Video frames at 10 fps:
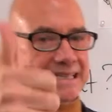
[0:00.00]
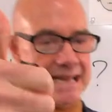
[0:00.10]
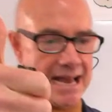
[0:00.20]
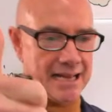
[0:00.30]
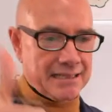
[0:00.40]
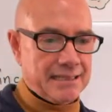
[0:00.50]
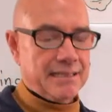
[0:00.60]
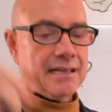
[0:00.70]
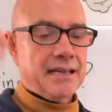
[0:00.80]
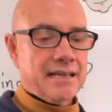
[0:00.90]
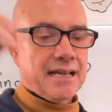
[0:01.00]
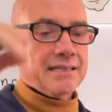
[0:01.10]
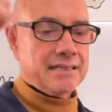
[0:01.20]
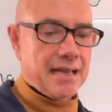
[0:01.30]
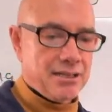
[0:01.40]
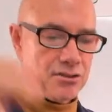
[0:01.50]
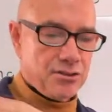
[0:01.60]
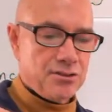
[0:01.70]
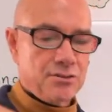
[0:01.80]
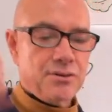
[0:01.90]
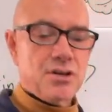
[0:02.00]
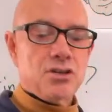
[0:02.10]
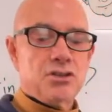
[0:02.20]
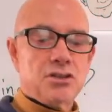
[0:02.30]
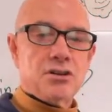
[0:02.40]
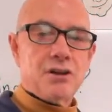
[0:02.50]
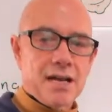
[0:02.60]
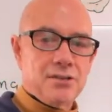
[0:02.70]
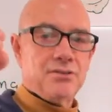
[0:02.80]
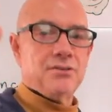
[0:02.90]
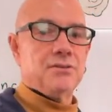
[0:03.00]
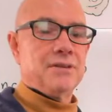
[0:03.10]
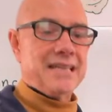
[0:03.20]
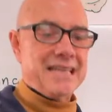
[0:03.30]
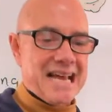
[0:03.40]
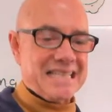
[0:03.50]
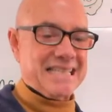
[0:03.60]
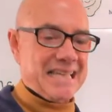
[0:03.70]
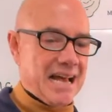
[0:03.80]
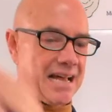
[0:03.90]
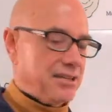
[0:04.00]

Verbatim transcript: yes. Yes, I do. Sure, I do. Yes, I